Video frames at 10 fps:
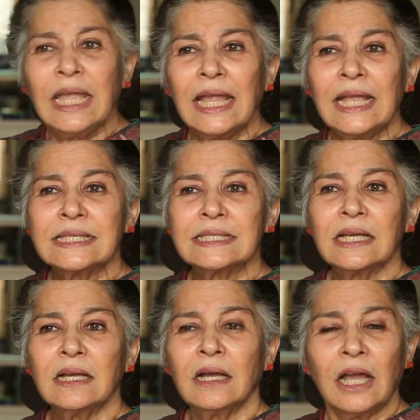It's
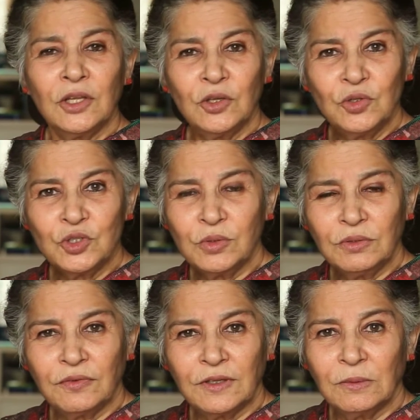an unusual
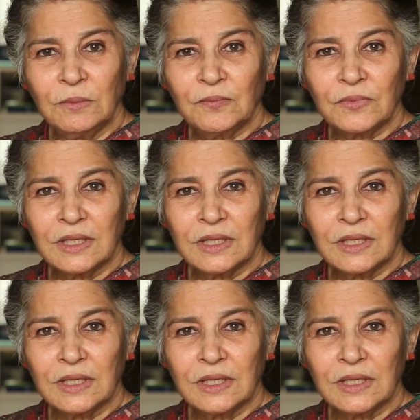film,